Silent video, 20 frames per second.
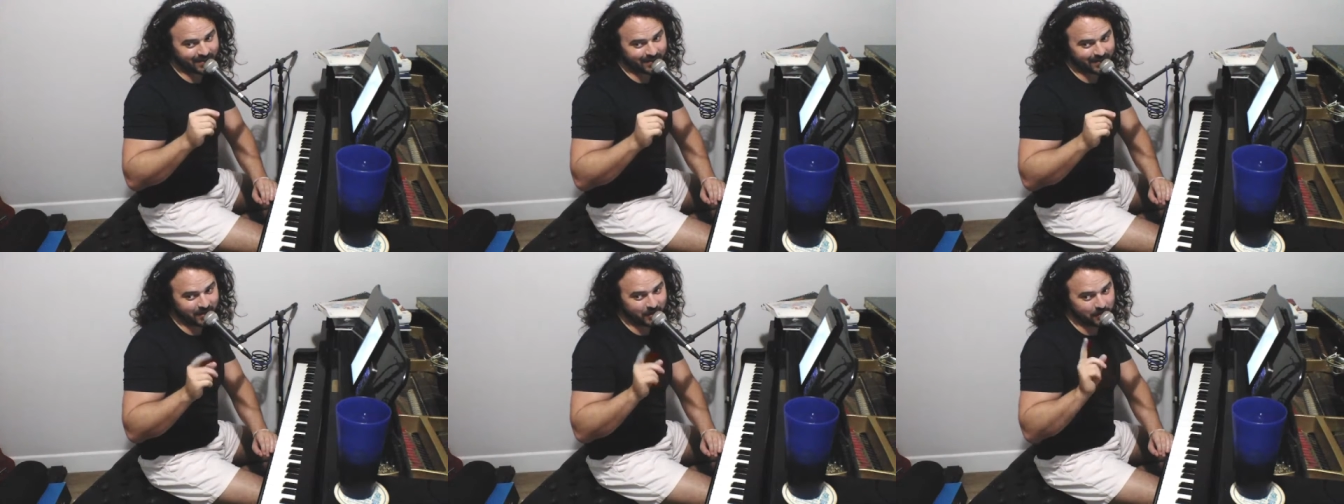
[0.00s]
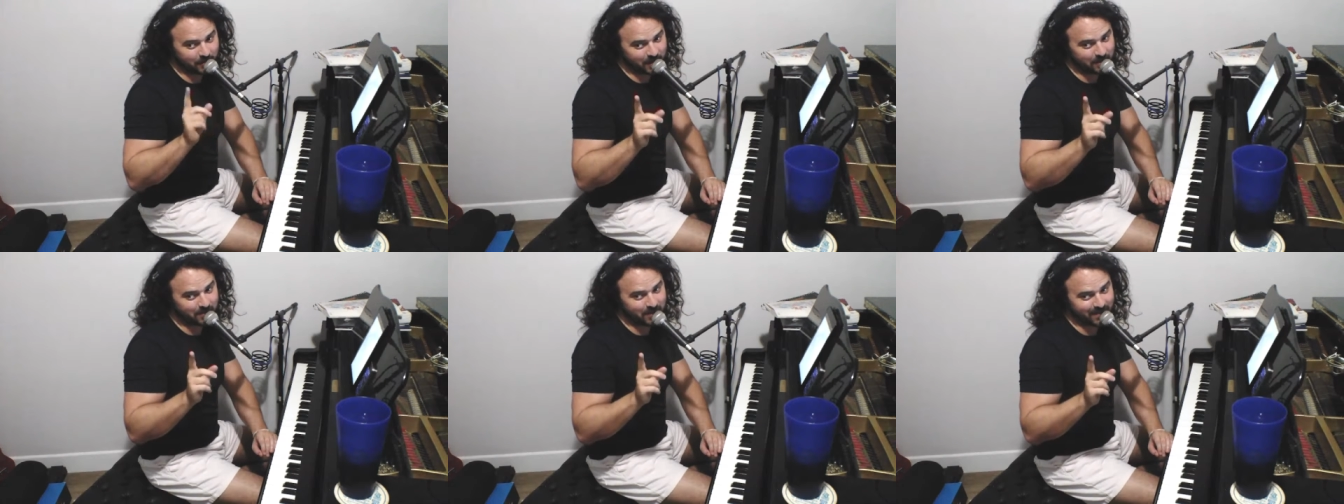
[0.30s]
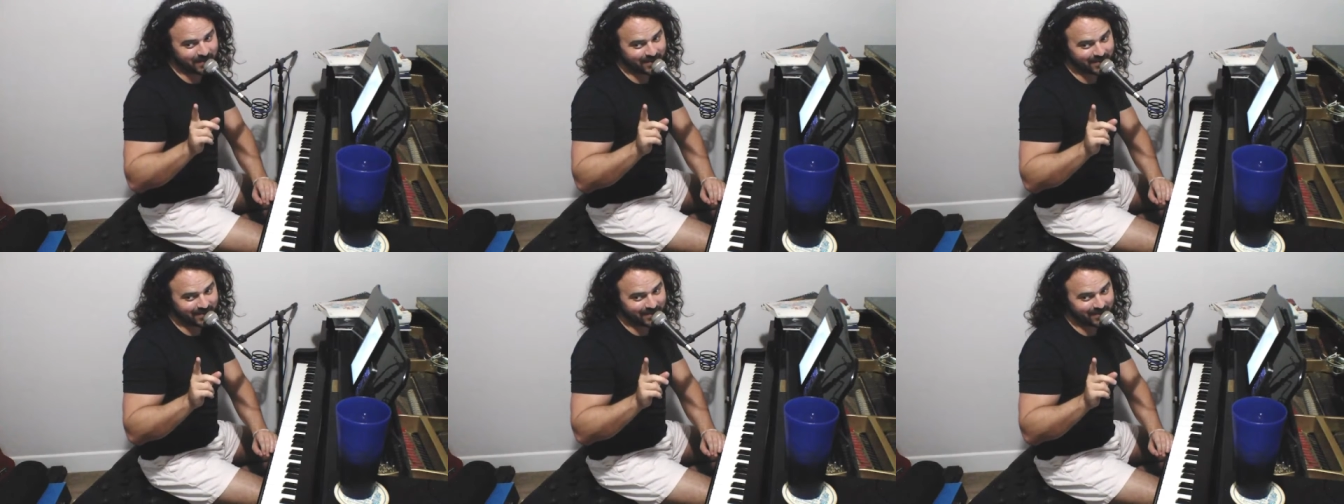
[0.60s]

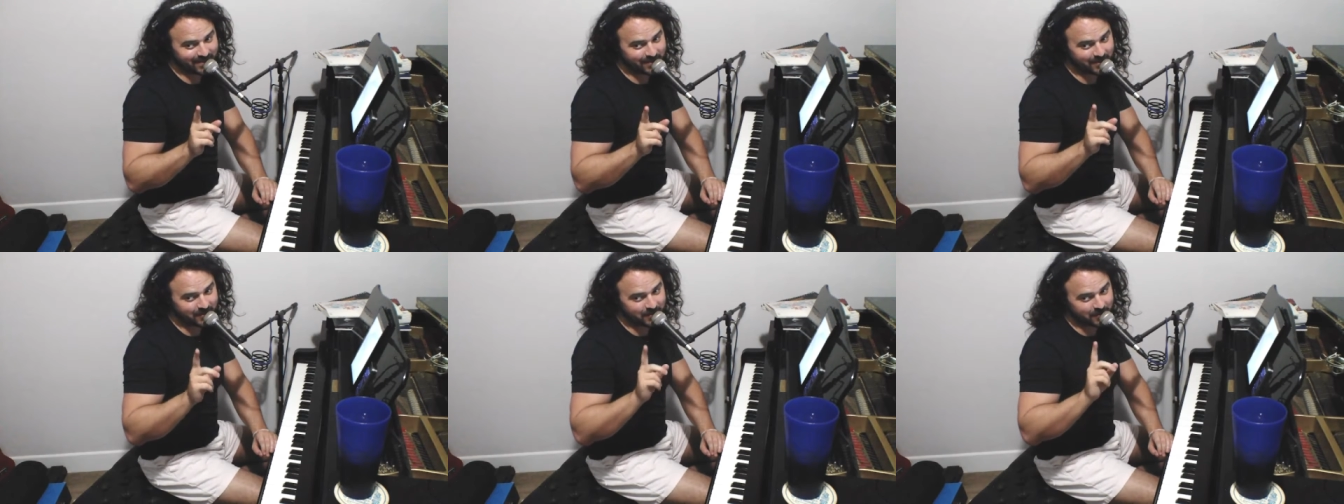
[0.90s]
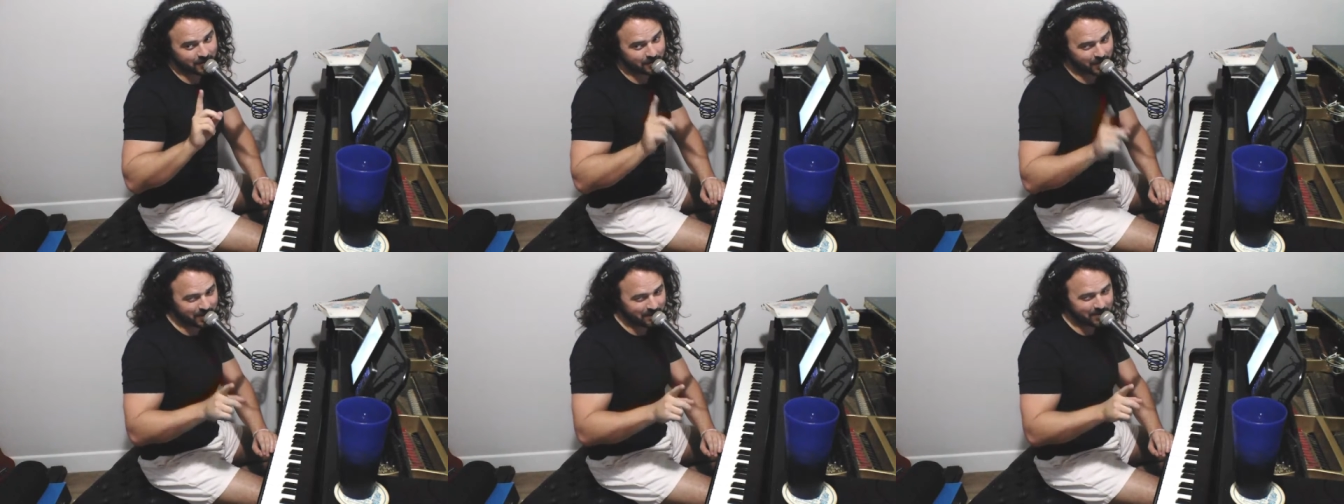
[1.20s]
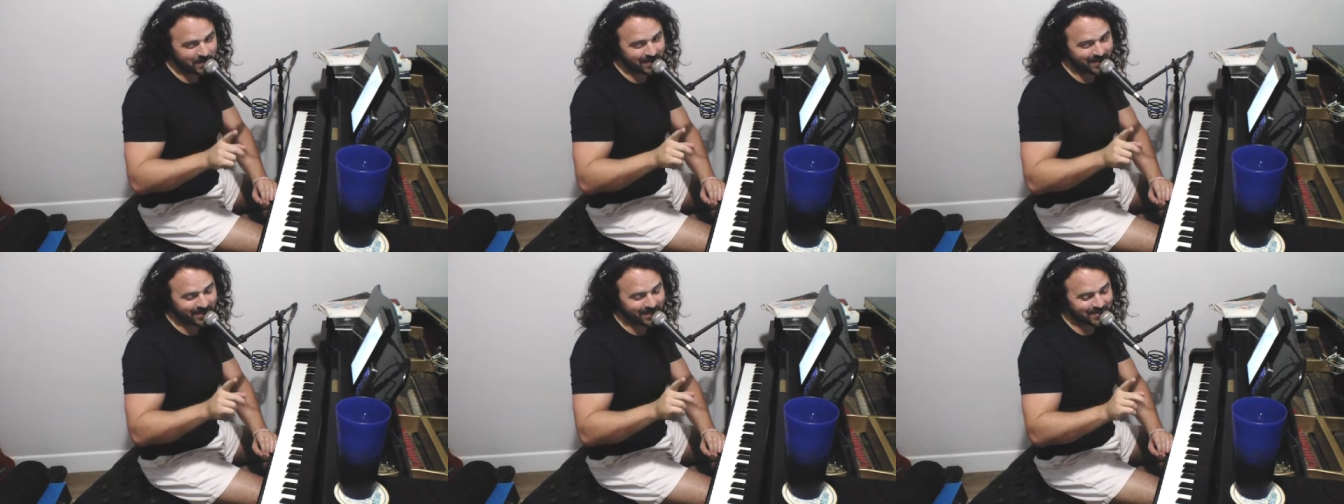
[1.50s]
Commitment.
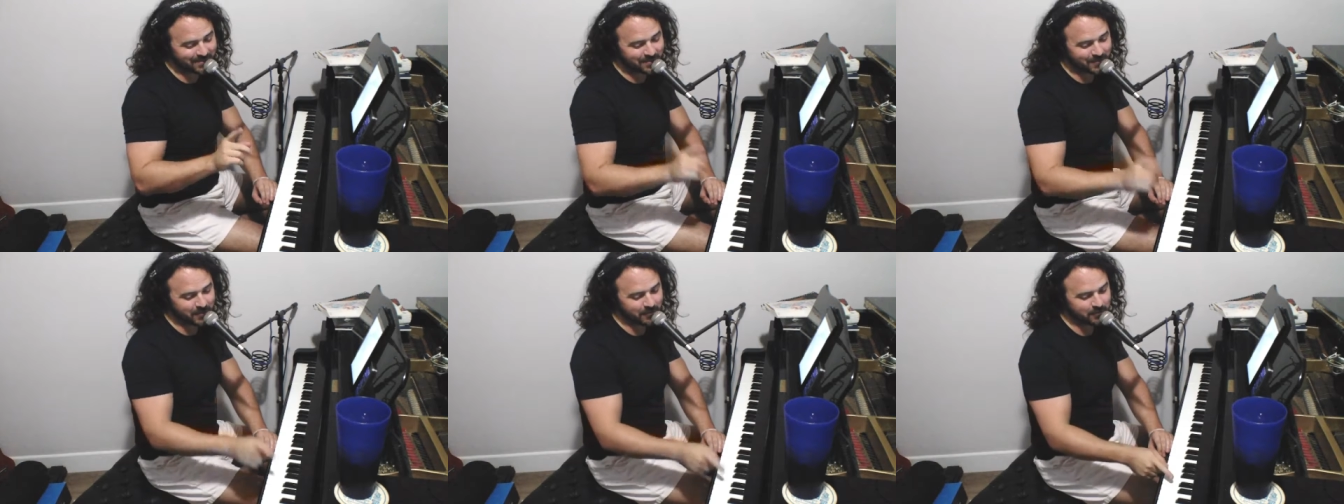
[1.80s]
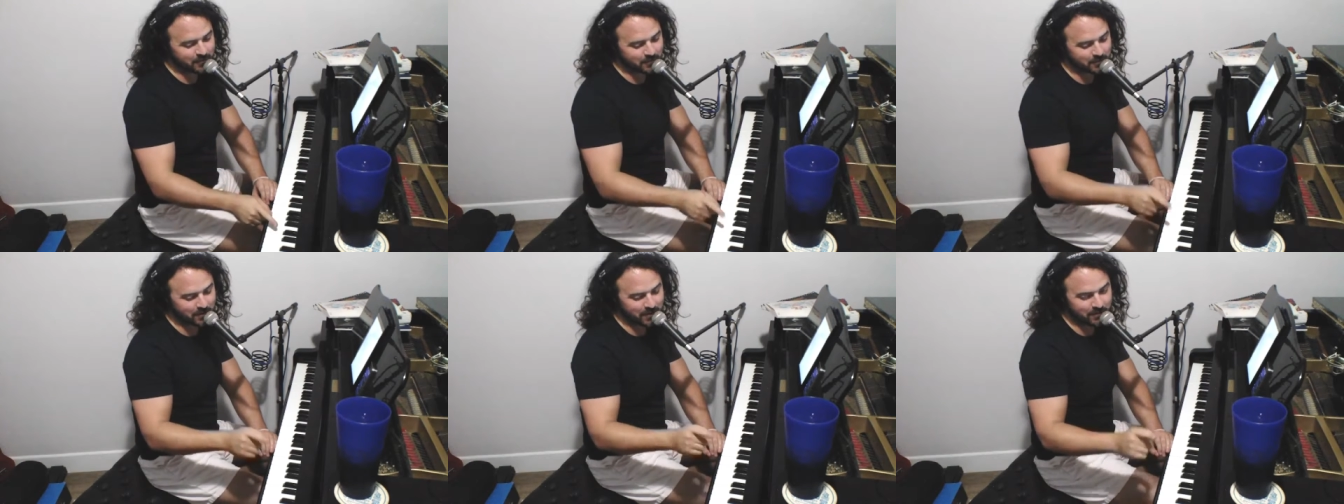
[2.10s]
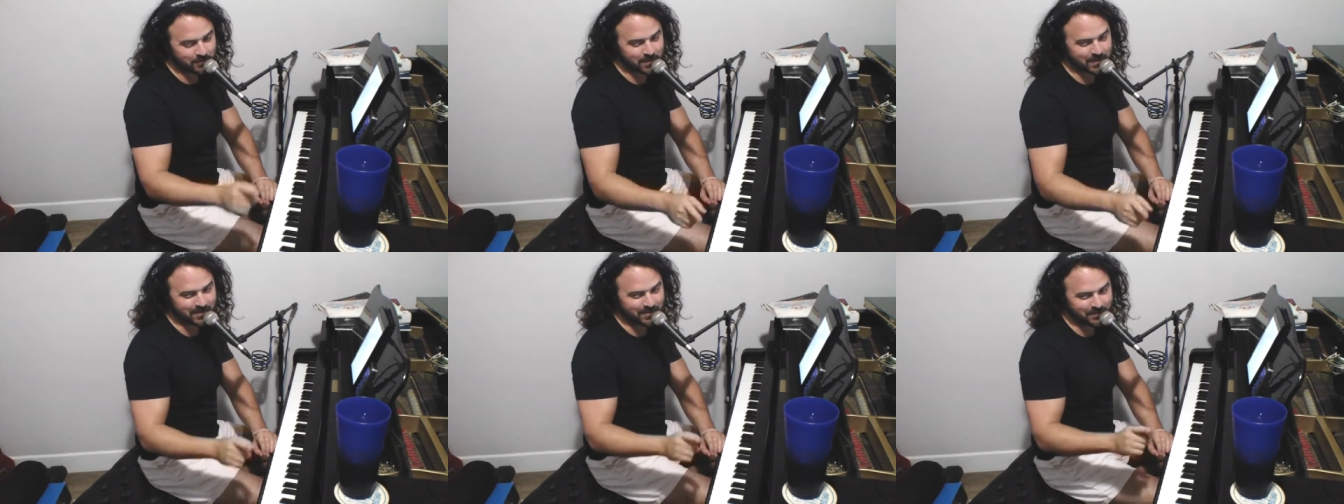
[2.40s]
Commitment is the difference
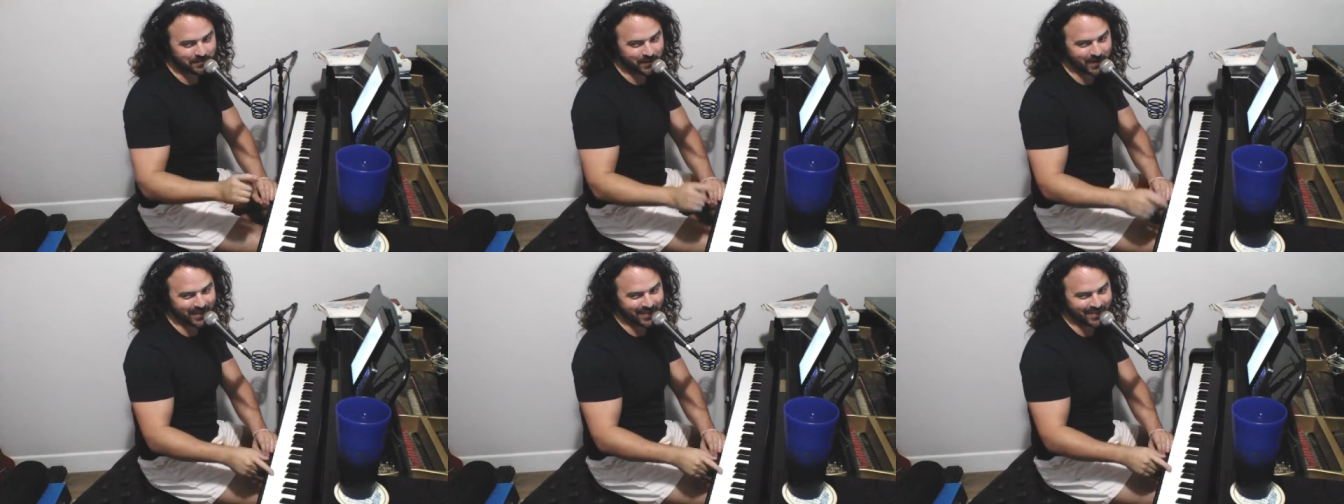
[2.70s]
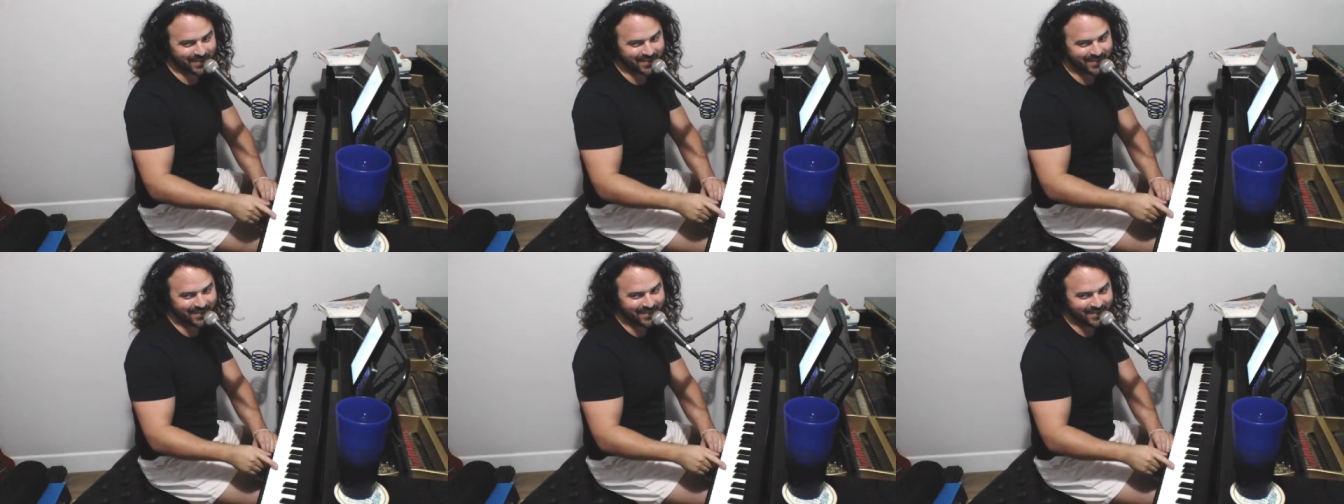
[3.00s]
between real and fake.